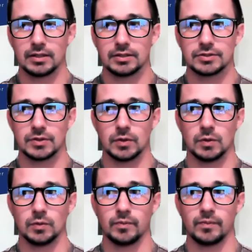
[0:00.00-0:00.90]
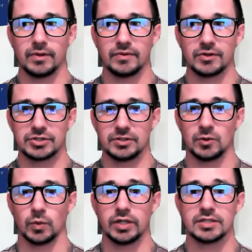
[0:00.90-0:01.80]
So there's still
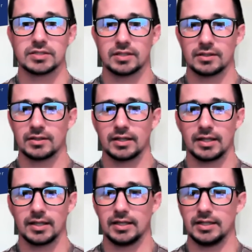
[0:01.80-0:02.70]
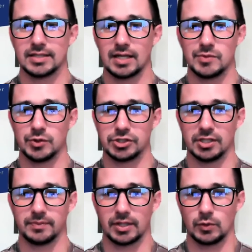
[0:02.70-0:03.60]
risk anytime you
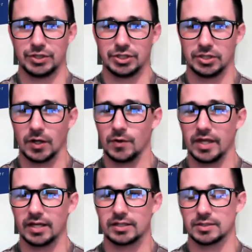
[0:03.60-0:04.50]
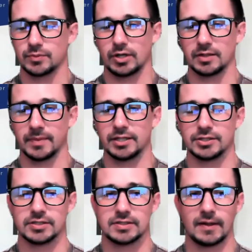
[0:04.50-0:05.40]
ship. Like we should know that as product
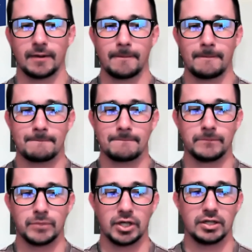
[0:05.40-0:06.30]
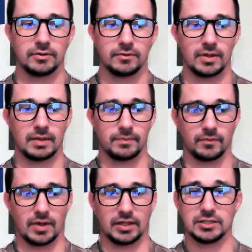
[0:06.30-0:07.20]
managers. But
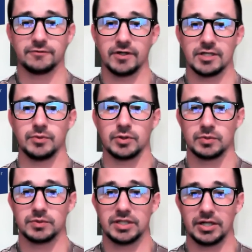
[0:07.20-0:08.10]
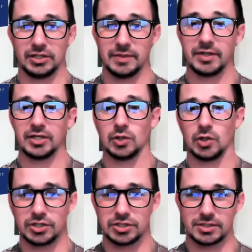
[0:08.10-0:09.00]
at least Facebook did a limited
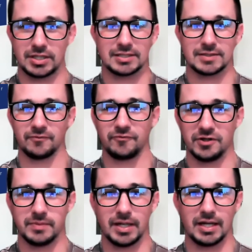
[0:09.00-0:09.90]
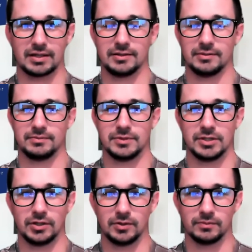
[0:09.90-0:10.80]
launch, got some feedback,
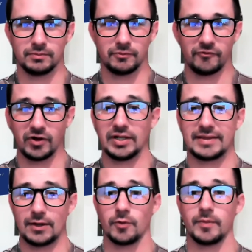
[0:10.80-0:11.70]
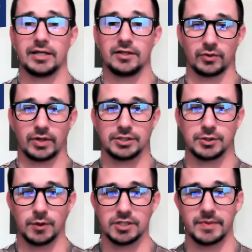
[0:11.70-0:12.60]
and felt like they were making the right
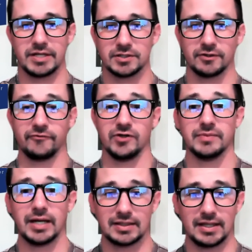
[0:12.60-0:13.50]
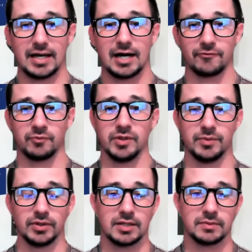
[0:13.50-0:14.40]
choice based on the feedback they got from
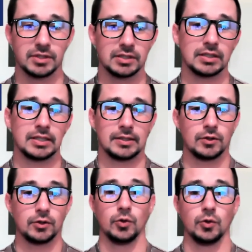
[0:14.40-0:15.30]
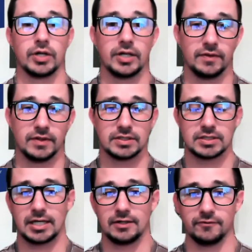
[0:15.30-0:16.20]
people like me who were in this
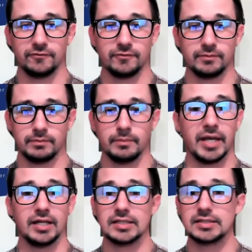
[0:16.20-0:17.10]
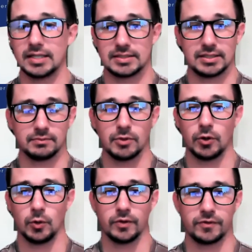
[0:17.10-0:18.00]
kind of beta testing
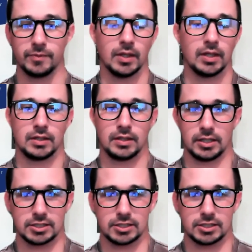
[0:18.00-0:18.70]
mode with a